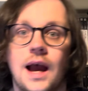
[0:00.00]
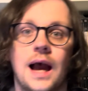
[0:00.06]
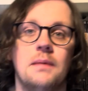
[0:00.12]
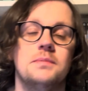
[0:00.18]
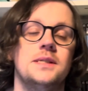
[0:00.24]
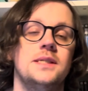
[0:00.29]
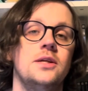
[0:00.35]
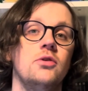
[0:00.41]

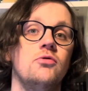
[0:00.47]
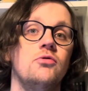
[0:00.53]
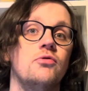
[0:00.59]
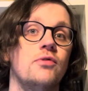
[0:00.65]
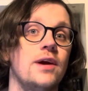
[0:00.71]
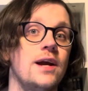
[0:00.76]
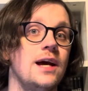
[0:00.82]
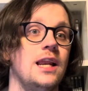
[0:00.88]
I'm still
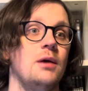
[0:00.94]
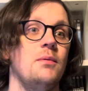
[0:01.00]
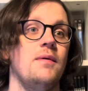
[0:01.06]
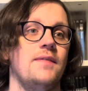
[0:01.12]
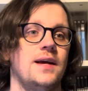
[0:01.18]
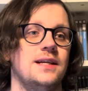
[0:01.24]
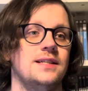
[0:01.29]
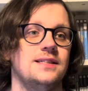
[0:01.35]
reeling
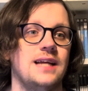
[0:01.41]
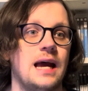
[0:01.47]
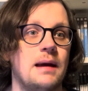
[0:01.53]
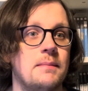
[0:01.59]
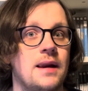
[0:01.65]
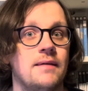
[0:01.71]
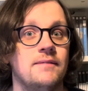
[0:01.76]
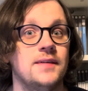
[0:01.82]
with
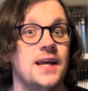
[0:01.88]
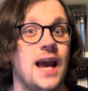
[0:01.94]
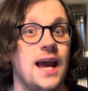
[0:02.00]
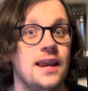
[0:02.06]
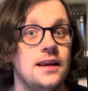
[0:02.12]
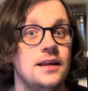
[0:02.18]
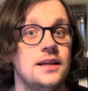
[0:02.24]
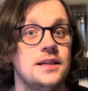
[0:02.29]
excitement at the
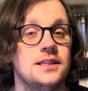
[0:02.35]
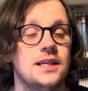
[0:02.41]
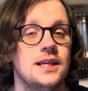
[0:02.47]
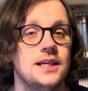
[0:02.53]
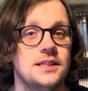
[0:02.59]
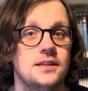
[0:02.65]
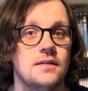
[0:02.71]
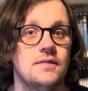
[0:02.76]
endless
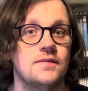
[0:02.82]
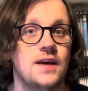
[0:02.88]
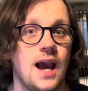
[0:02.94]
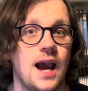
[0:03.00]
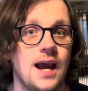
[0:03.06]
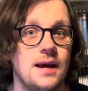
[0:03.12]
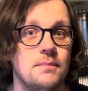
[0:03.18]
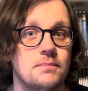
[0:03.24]
list of
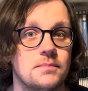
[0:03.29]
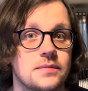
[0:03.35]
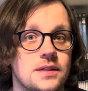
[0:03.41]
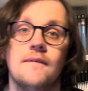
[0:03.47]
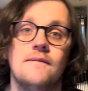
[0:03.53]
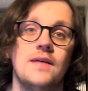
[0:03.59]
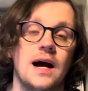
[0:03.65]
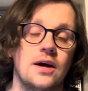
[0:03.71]

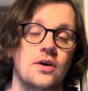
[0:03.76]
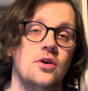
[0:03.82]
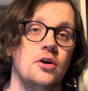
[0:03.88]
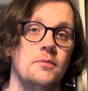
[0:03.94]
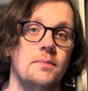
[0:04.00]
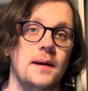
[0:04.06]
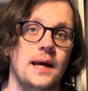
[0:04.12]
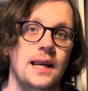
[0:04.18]
games that
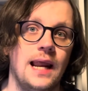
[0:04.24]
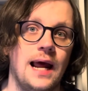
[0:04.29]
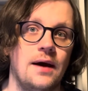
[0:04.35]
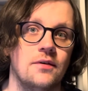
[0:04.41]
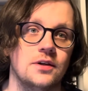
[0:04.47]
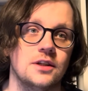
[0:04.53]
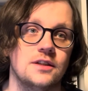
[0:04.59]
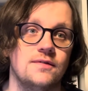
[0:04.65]
could be
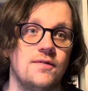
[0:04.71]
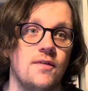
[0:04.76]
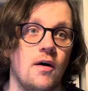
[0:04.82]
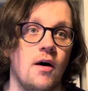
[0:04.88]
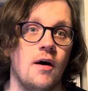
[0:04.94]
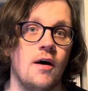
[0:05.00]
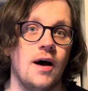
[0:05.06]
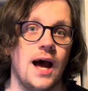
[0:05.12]
announced
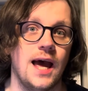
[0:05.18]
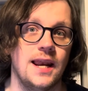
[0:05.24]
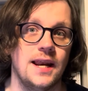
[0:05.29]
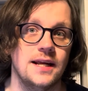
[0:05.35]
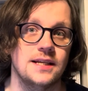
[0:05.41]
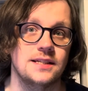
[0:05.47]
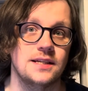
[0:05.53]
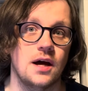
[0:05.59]
for
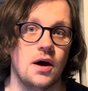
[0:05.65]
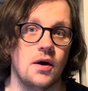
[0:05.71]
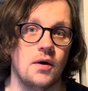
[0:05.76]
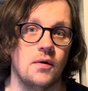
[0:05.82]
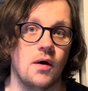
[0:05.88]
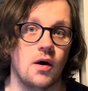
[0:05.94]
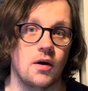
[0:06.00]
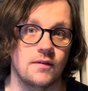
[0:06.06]

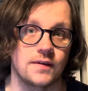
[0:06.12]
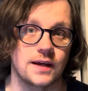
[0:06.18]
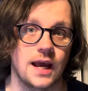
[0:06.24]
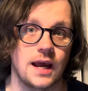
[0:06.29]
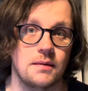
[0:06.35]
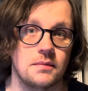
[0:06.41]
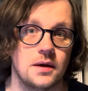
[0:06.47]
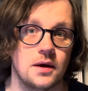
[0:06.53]
NSO on the
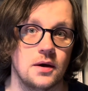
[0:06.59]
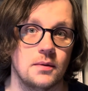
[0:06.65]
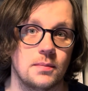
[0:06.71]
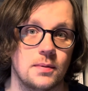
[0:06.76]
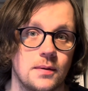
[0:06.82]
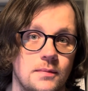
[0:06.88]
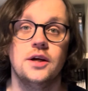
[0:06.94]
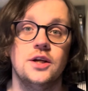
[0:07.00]
GameCube.
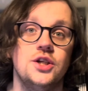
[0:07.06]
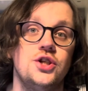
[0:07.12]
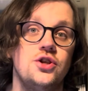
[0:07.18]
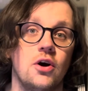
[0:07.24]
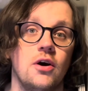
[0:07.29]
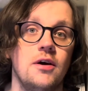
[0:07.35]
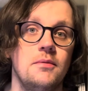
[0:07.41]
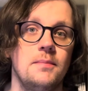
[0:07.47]

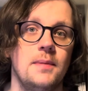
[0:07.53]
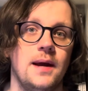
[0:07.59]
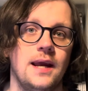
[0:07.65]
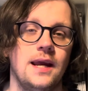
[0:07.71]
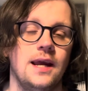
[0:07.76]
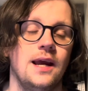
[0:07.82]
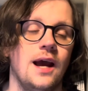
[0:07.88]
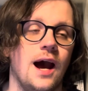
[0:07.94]
Join
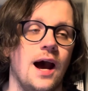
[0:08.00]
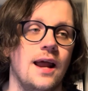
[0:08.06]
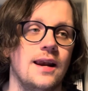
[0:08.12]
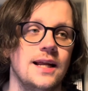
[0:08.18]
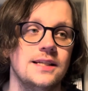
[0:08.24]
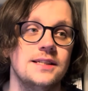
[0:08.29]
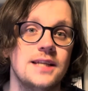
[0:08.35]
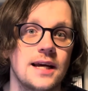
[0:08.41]
me and
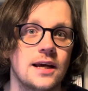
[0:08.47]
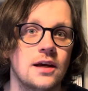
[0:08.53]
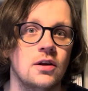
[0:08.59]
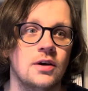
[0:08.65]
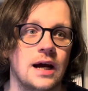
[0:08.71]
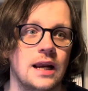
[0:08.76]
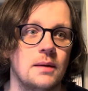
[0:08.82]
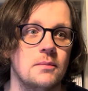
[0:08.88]
let's take a
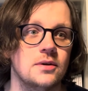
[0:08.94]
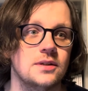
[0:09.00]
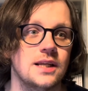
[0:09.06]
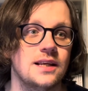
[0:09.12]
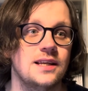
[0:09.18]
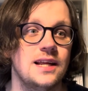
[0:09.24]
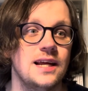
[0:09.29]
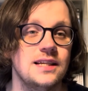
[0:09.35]
look at the most
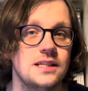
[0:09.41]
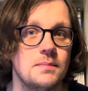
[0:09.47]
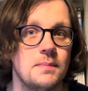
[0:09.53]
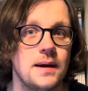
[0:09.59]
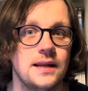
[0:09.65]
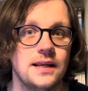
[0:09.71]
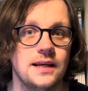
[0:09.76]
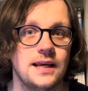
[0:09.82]

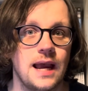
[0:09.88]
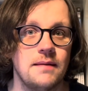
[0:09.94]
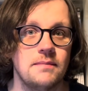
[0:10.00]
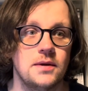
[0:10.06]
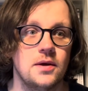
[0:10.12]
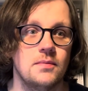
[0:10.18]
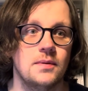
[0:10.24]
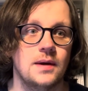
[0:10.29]
anticipated
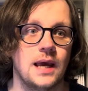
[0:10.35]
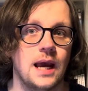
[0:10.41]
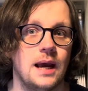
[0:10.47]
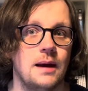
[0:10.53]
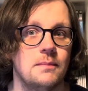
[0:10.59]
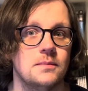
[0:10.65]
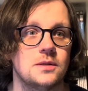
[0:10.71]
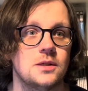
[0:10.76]
GameCube
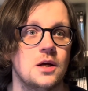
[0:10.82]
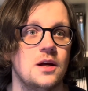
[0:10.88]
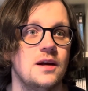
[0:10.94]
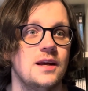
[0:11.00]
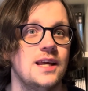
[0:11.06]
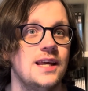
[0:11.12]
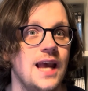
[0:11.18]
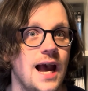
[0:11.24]
games
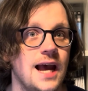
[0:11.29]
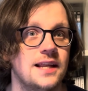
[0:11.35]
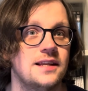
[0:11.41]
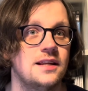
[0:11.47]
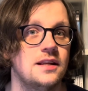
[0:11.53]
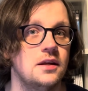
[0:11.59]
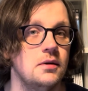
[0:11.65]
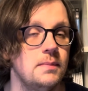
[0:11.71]
yet
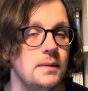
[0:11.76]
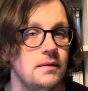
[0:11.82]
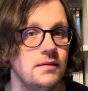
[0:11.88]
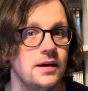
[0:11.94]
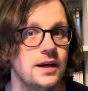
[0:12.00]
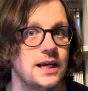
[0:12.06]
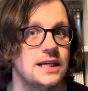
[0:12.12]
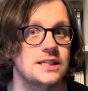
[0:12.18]
to be
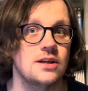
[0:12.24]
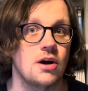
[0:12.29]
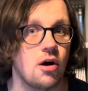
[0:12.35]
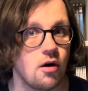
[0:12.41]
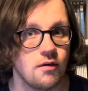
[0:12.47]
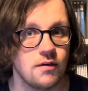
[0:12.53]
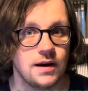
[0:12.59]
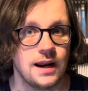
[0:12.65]
released
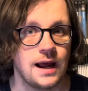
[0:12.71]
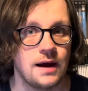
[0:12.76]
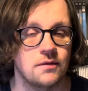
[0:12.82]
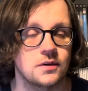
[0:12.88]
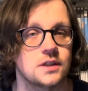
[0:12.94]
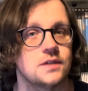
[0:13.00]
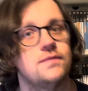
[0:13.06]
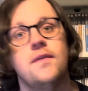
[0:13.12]
or
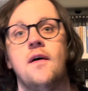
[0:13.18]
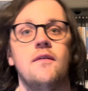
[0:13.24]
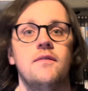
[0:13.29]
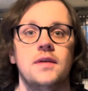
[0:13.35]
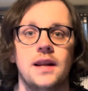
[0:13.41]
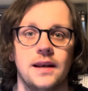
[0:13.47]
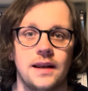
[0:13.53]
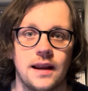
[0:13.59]
announced for
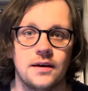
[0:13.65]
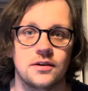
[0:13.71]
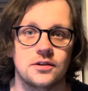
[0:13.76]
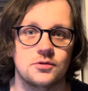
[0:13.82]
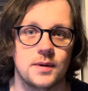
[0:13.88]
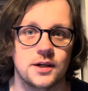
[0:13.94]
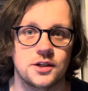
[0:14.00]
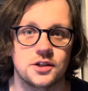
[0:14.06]
the Nintendo
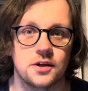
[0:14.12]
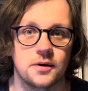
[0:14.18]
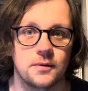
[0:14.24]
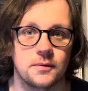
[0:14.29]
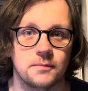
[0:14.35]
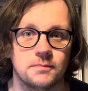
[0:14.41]
Switch 2.